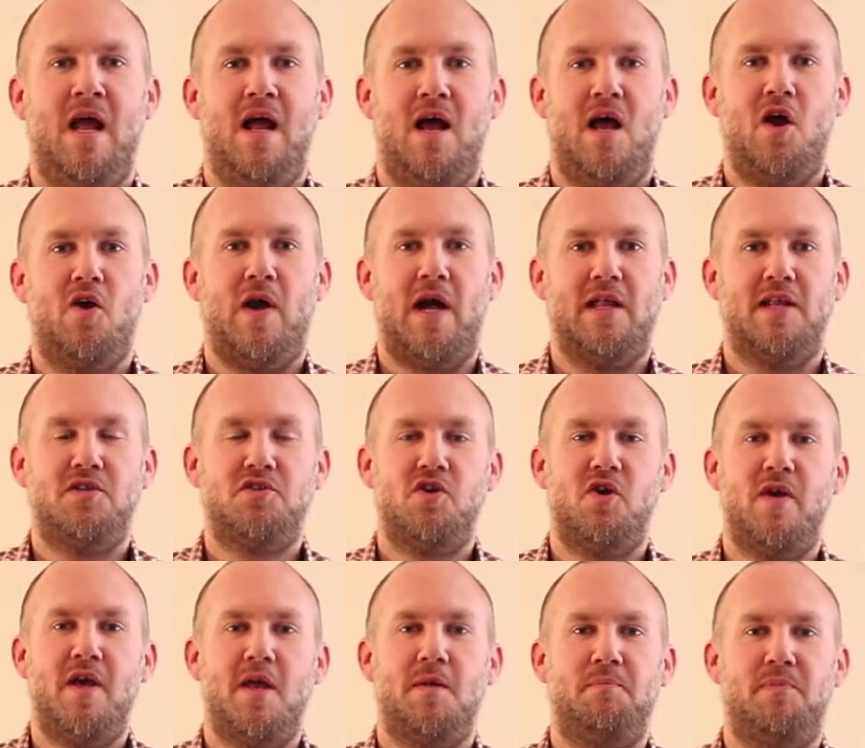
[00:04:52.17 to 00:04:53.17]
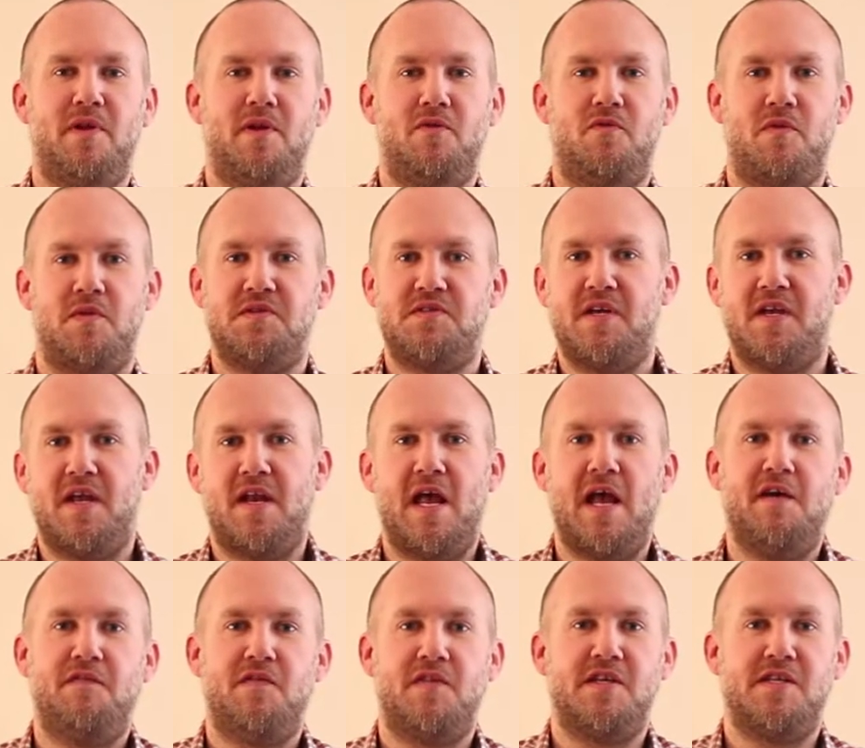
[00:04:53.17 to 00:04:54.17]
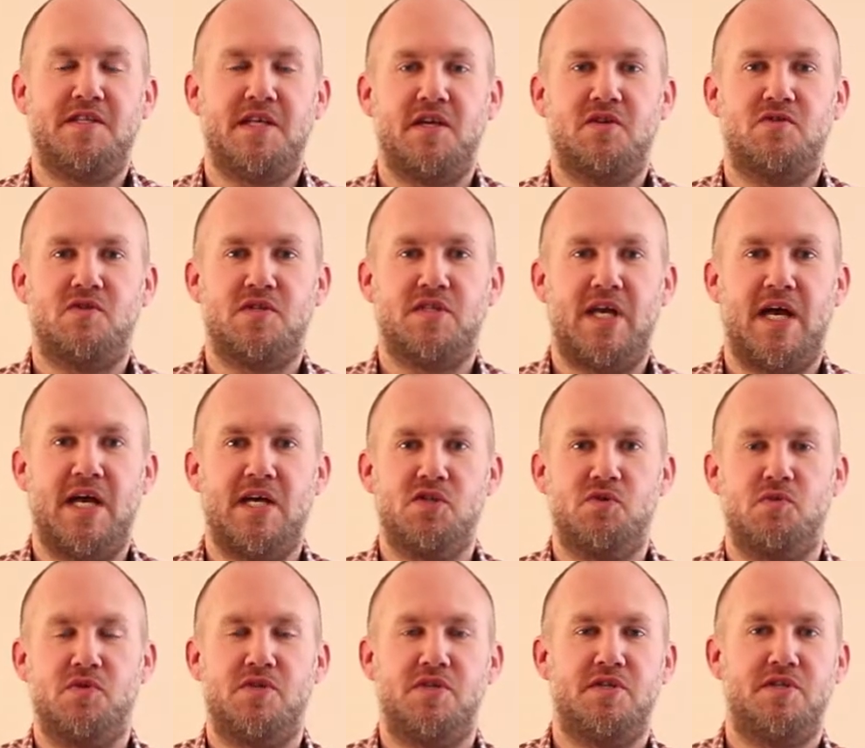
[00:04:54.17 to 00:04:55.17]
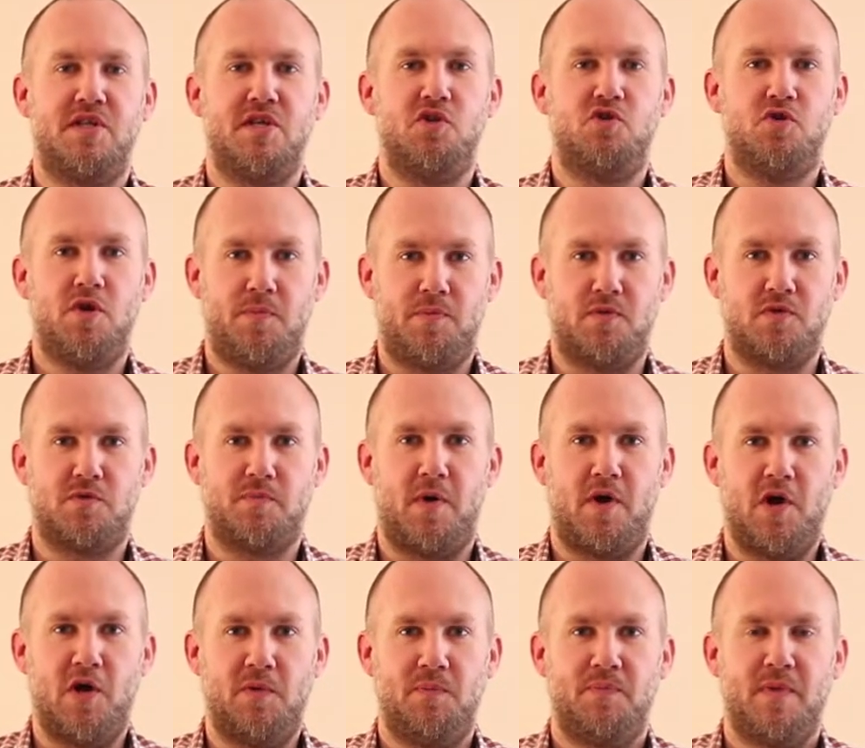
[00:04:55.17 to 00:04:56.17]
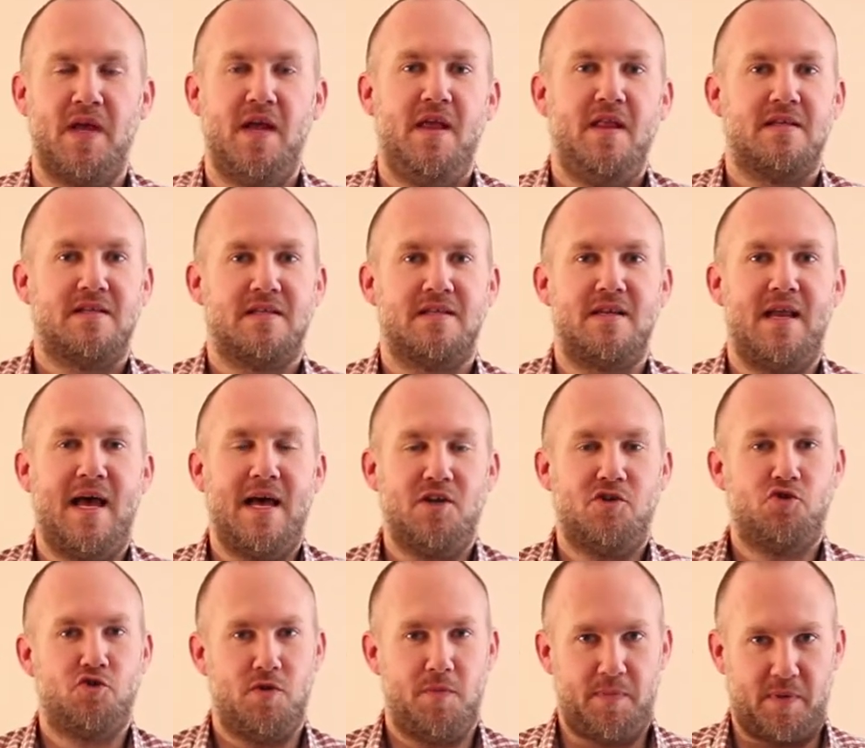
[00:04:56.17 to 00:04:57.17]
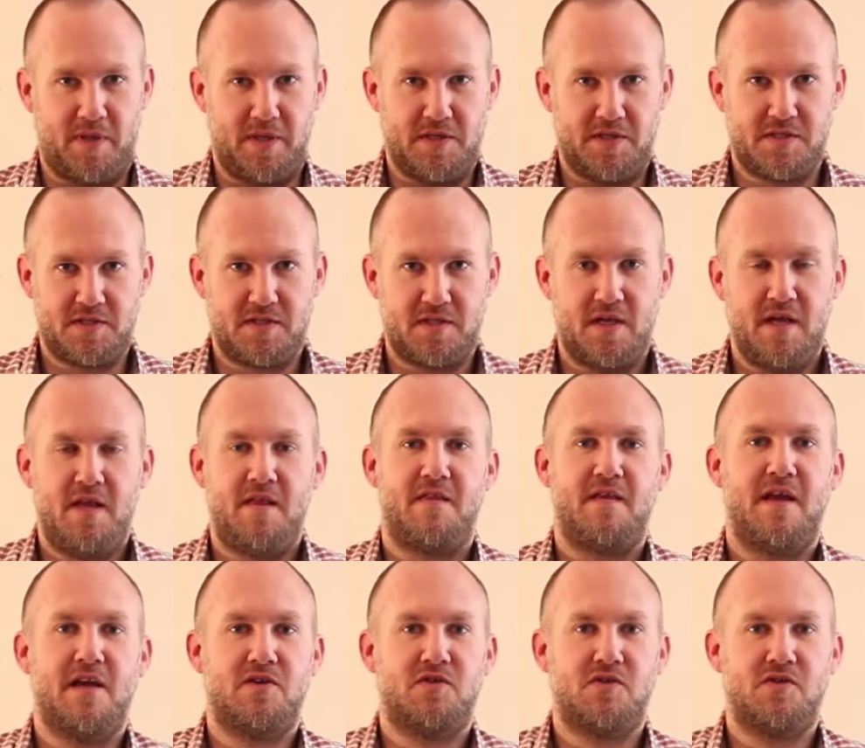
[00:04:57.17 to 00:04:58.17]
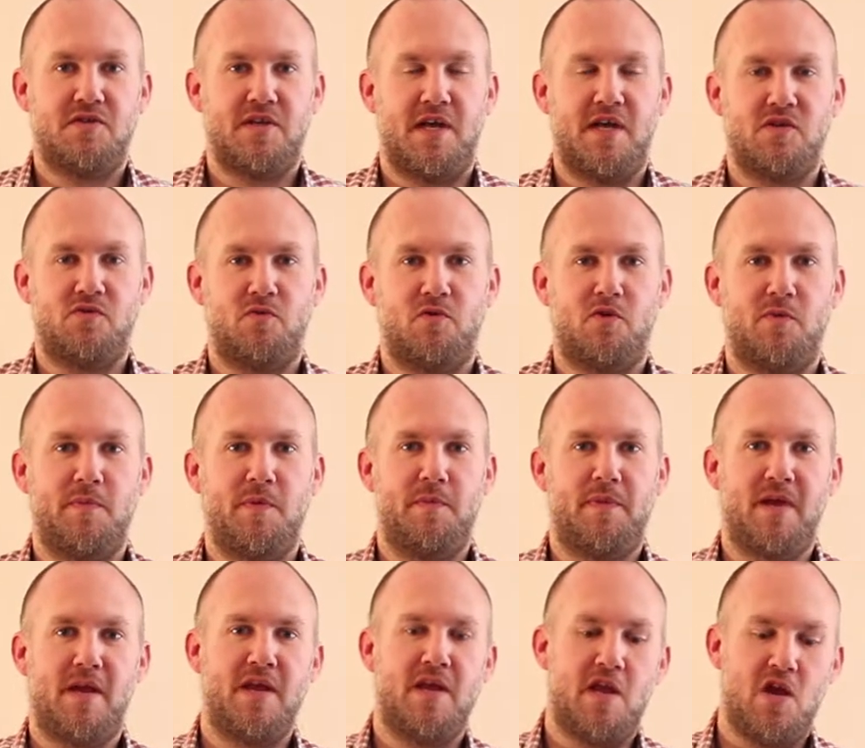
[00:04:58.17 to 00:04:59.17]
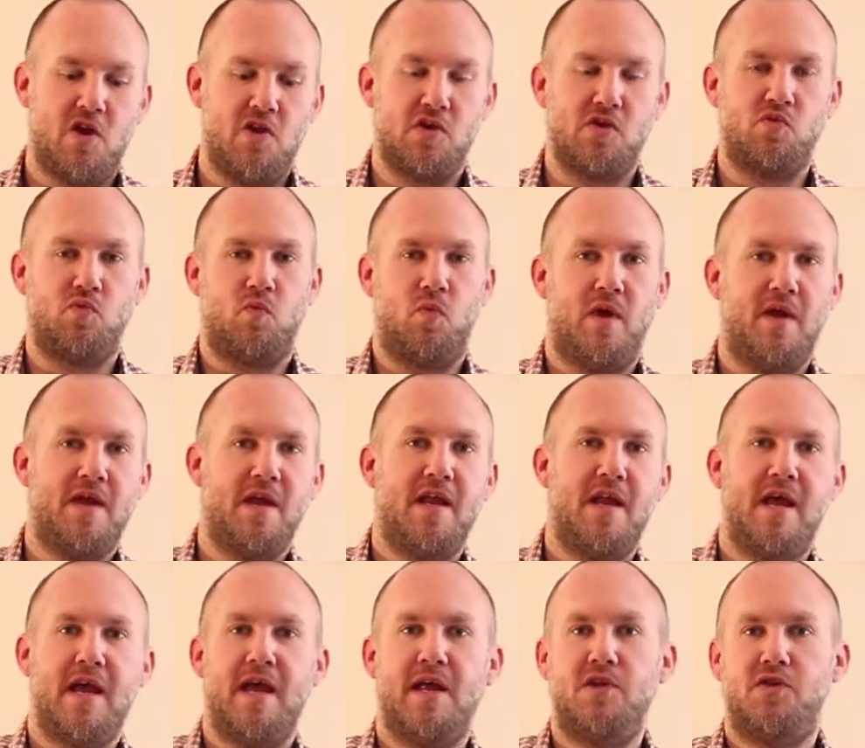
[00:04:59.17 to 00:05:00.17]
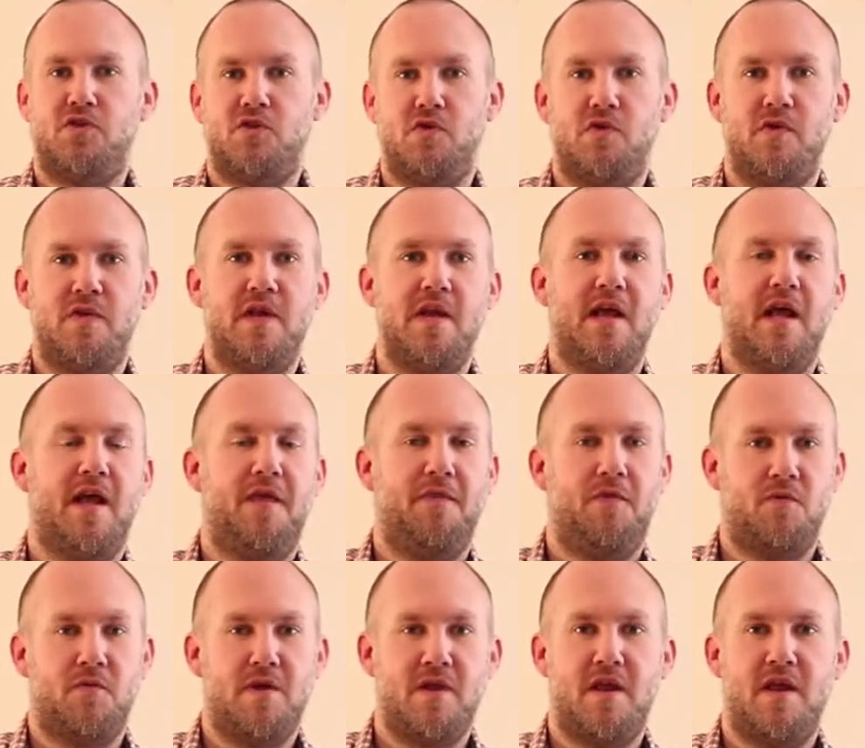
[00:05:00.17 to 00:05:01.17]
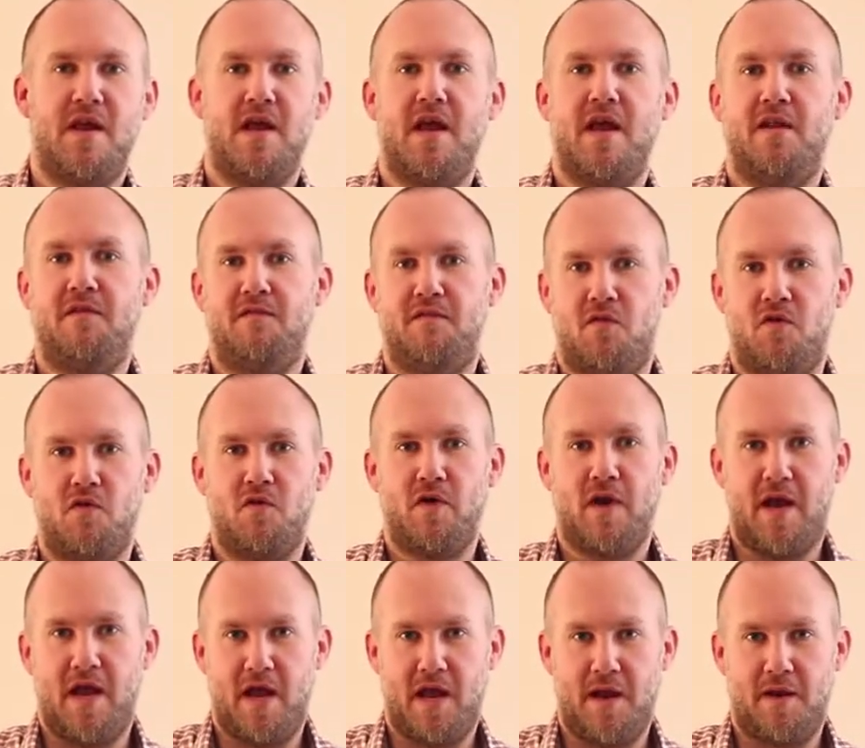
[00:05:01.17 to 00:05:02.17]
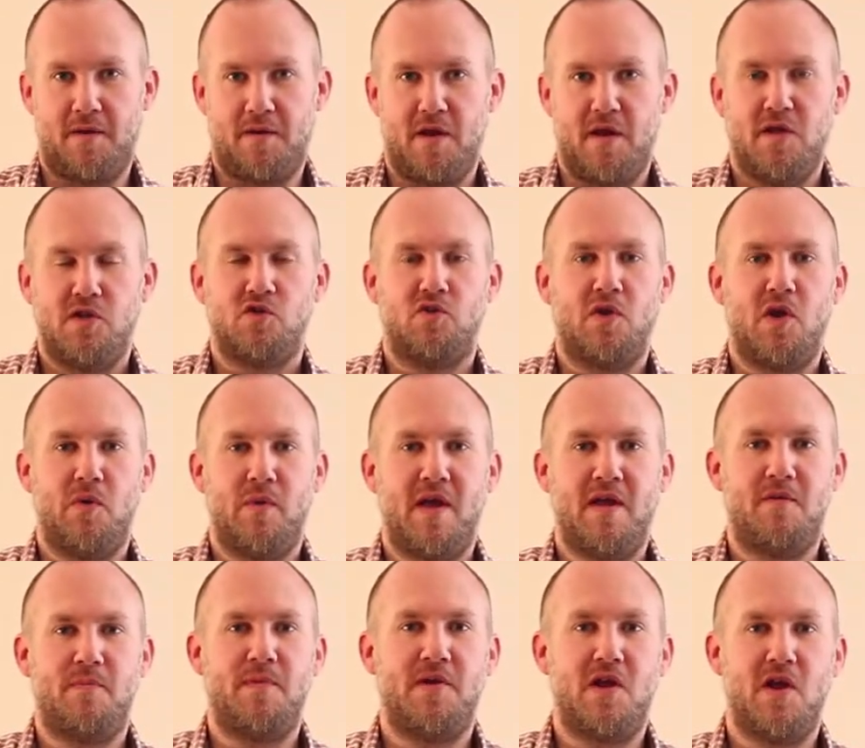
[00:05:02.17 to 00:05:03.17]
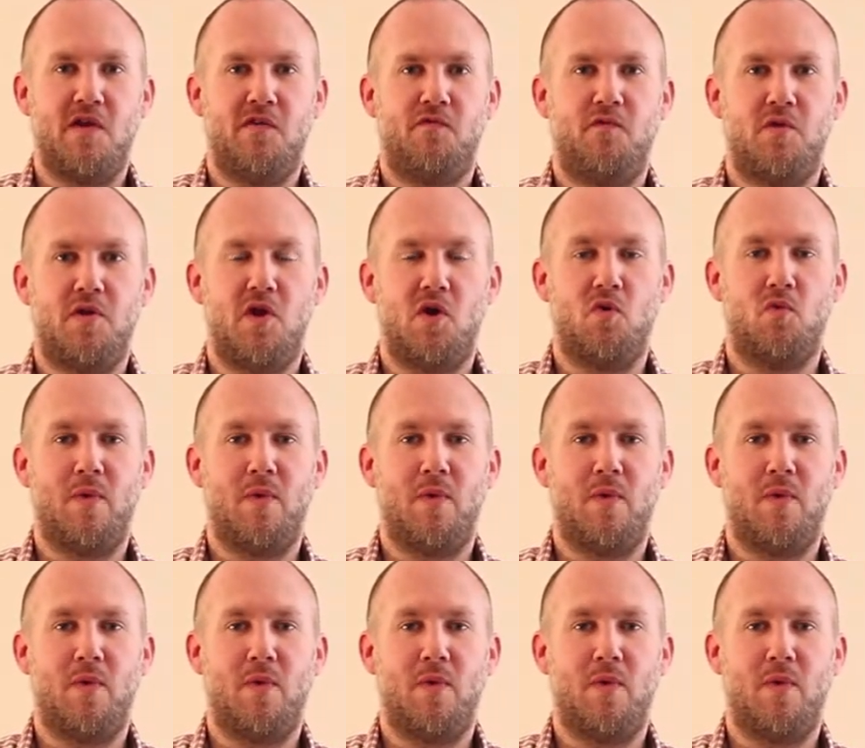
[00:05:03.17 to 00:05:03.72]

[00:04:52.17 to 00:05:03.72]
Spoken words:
Alright, let's go ahead and play through the second half of this exercise, which is the triples part. This is not triplets. The exercise we're going to be playing here is 1 and, 2 and, 3 and, 4 and. So again, we have to be careful we don't